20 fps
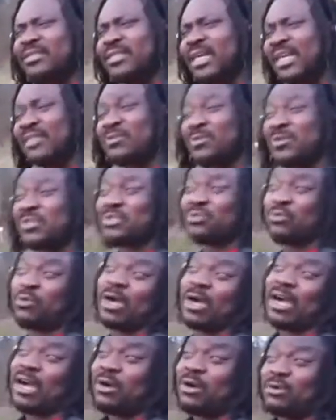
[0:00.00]
That was
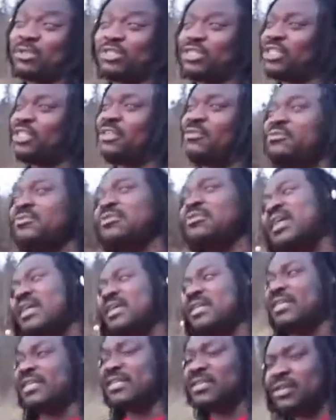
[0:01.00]
why she even
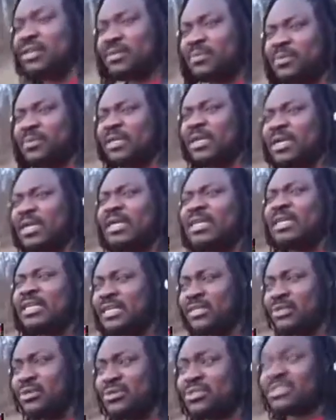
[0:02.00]
ended up
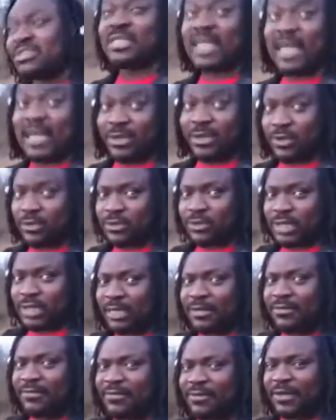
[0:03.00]
in those cycles
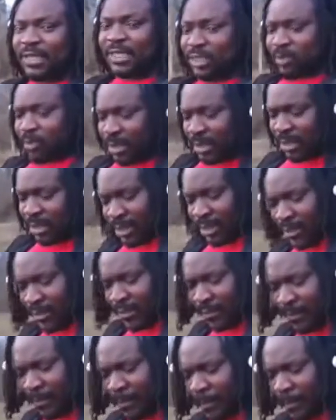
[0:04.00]
at the first place.